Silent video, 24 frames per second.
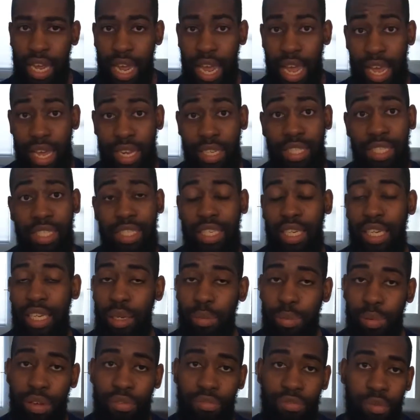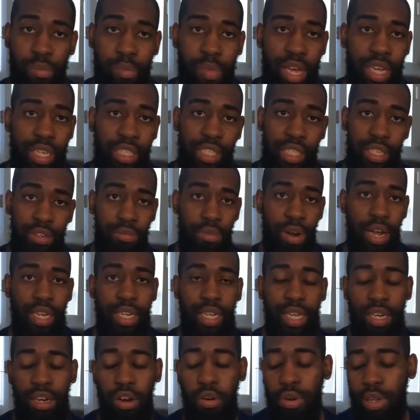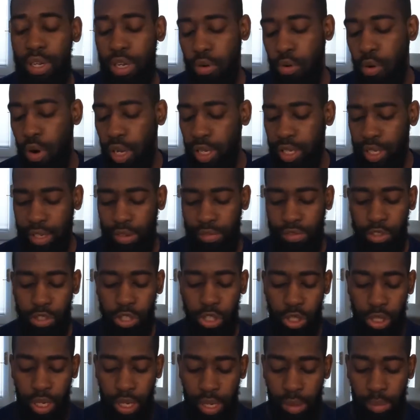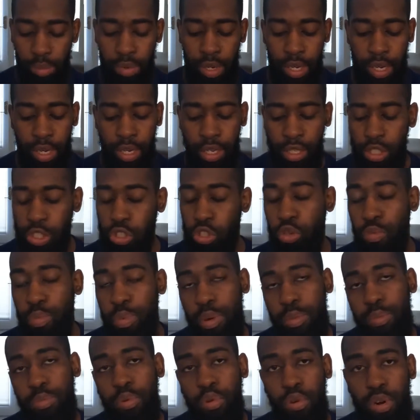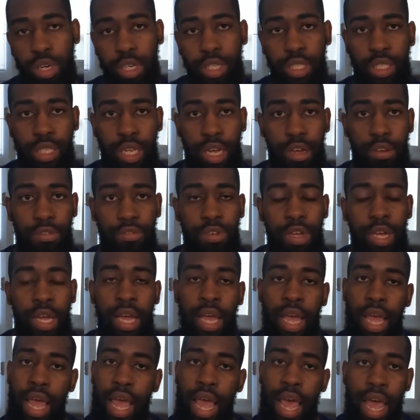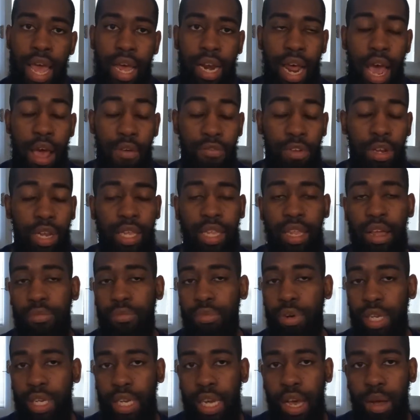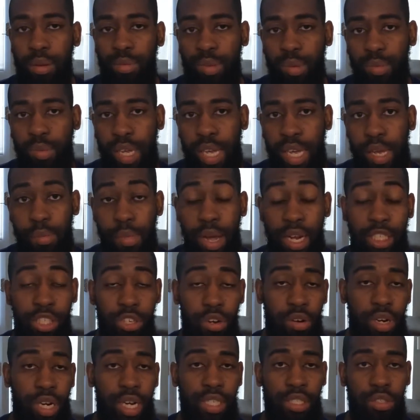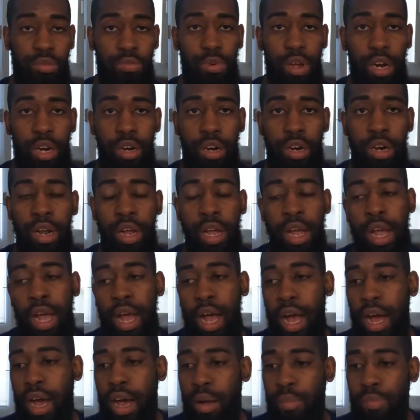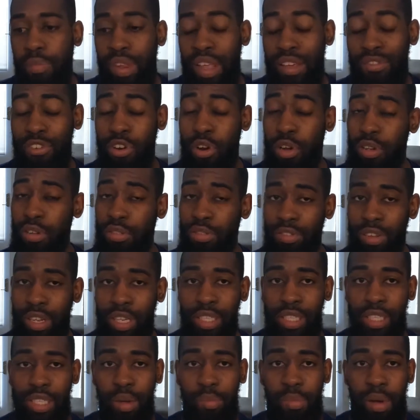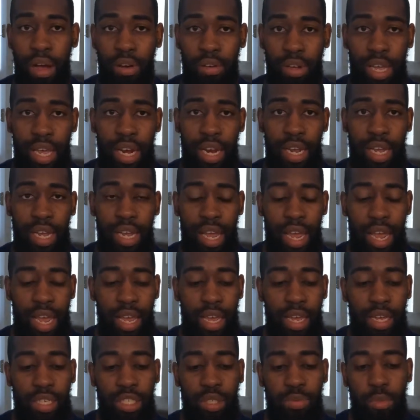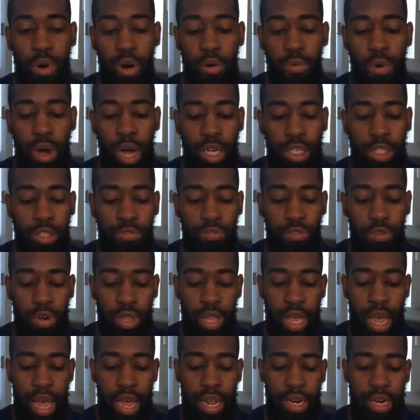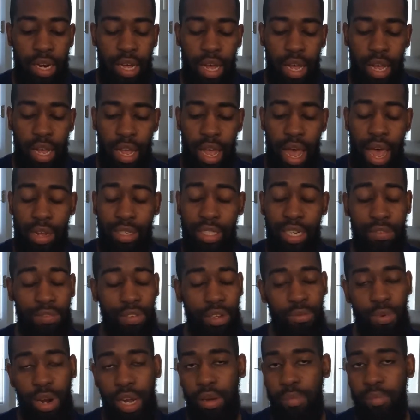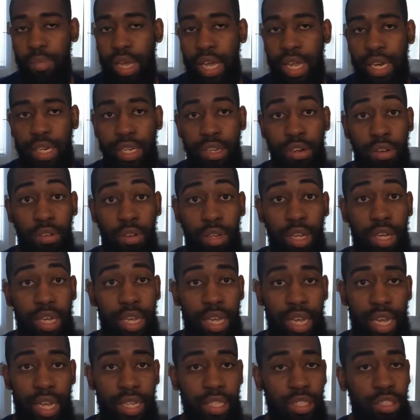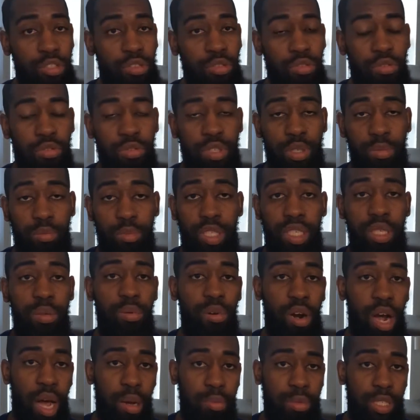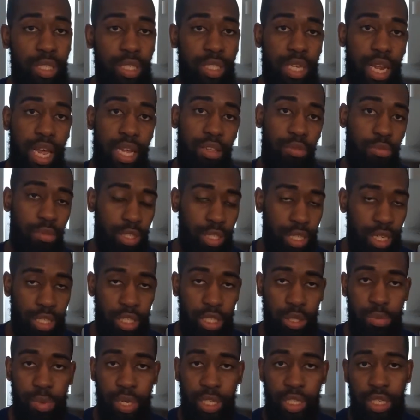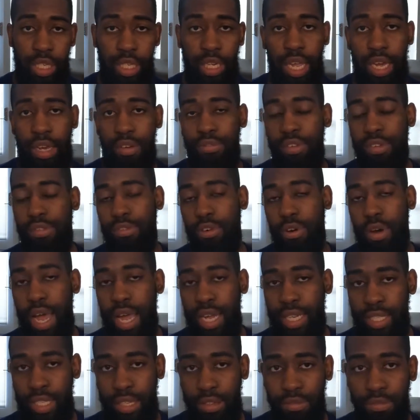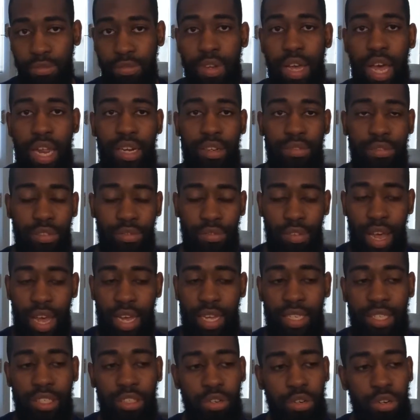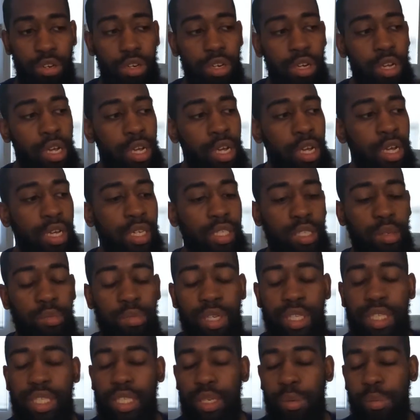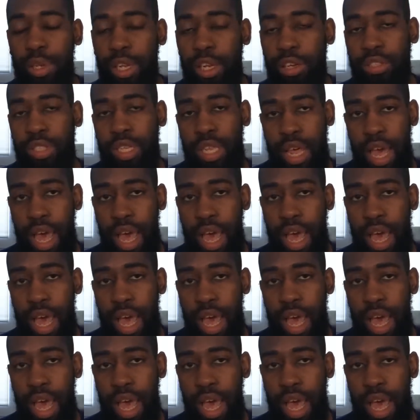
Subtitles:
gain, sleep information, right? Knowing the quality of your sleep, super important stuff. And I feel like that really helped me in my journey as a runner. If you're on the fence about getting a smartwatch for that, I definitely recommend, looking into some cheaper options like the ones I just mentioned, like a Vivo Active kind of device or something similar to